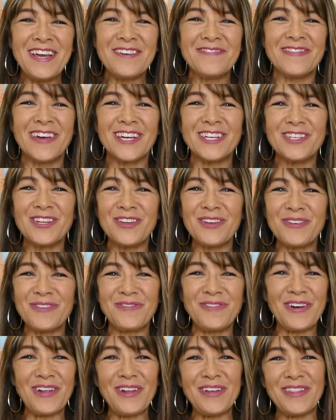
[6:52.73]
Make sure you
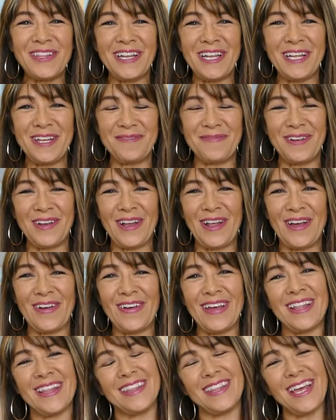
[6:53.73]
follow the link below,
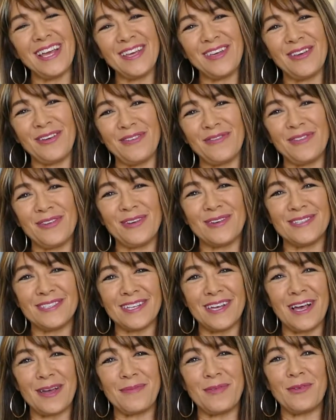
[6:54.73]
and thank you for your
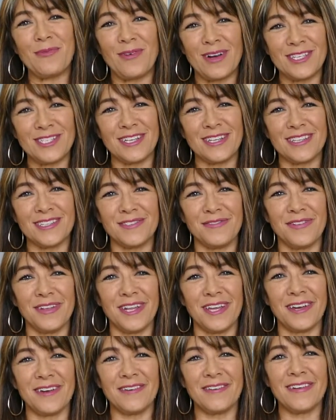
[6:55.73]
time in watching this video.